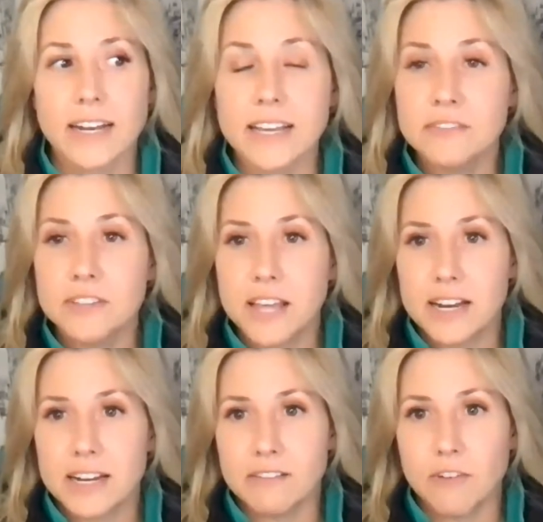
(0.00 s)
And even
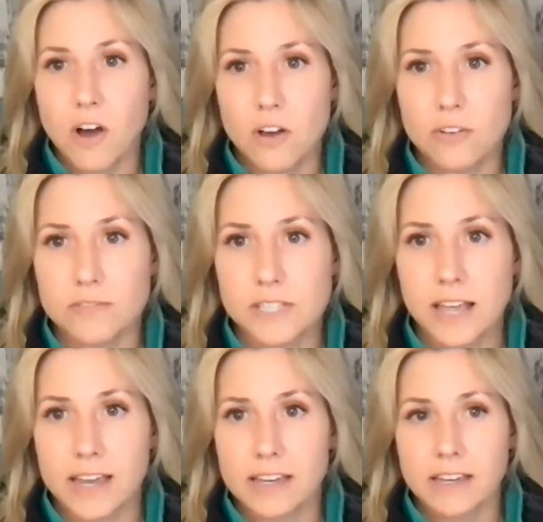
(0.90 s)
then it evolves
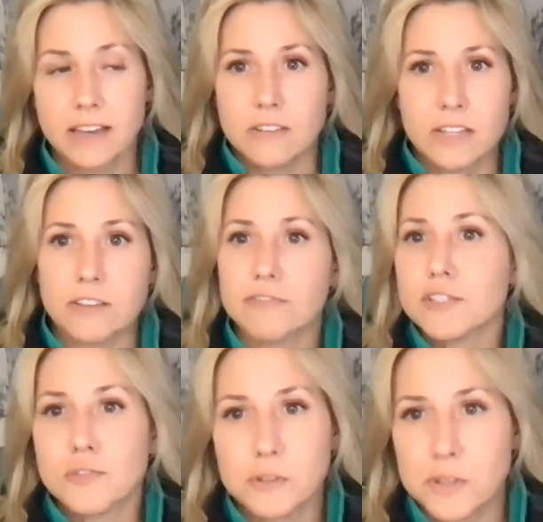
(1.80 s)
like in the
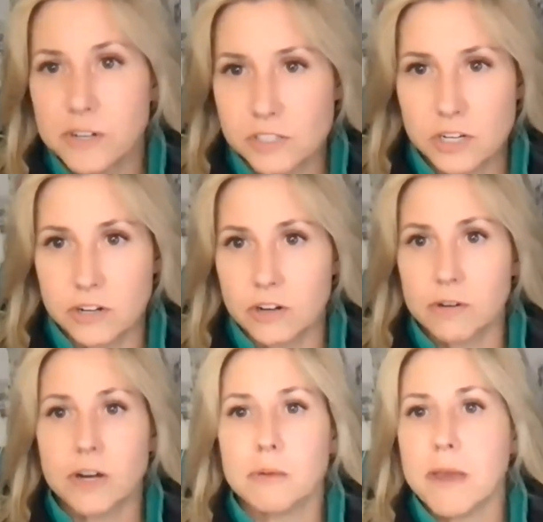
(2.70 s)
first few years of your
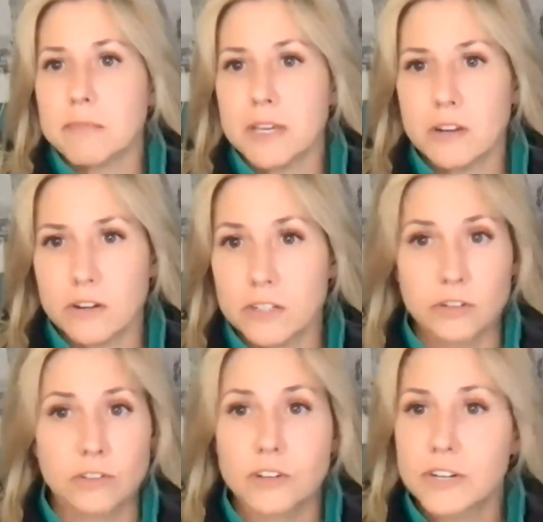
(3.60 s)
career, maybe
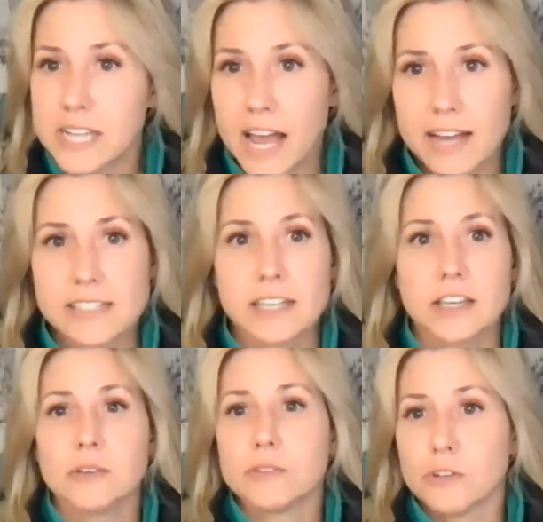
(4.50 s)
you're learning to
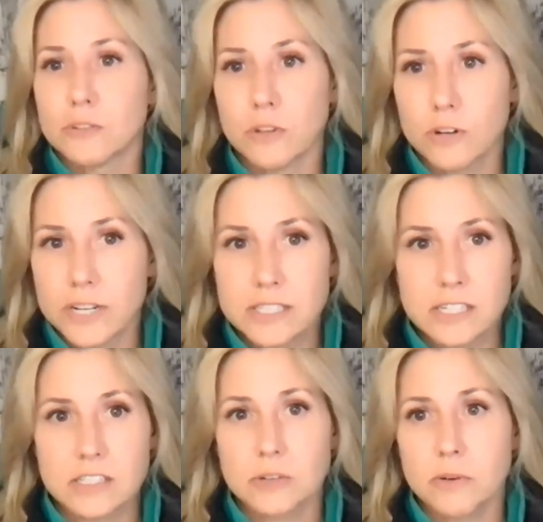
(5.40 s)
execute, you're learning
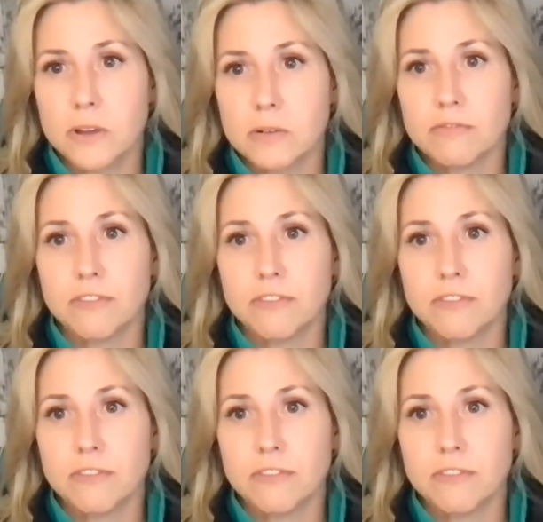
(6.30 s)
to do it